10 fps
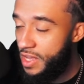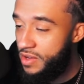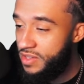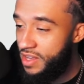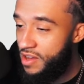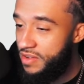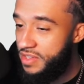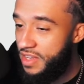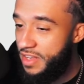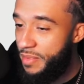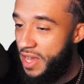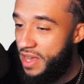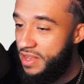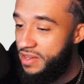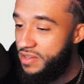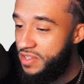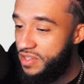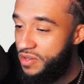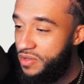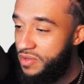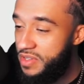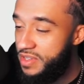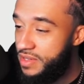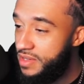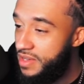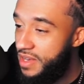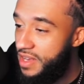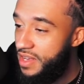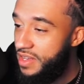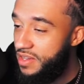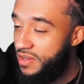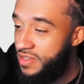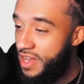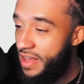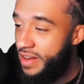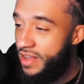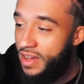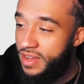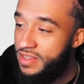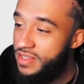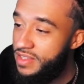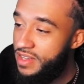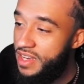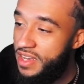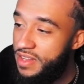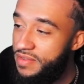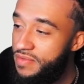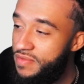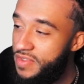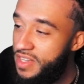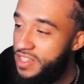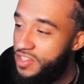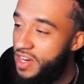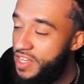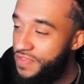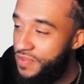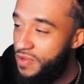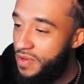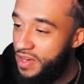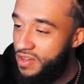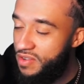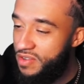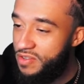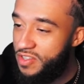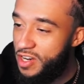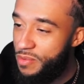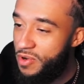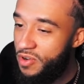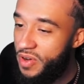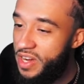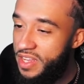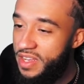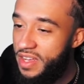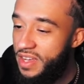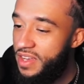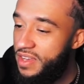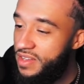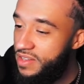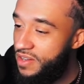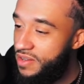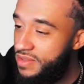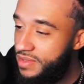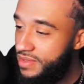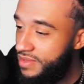I was like, oh, this ain't bad. You know, this is cool. This is, you know, Dandadan. This is Ken in his transformed you know, Turbo Granny. You know,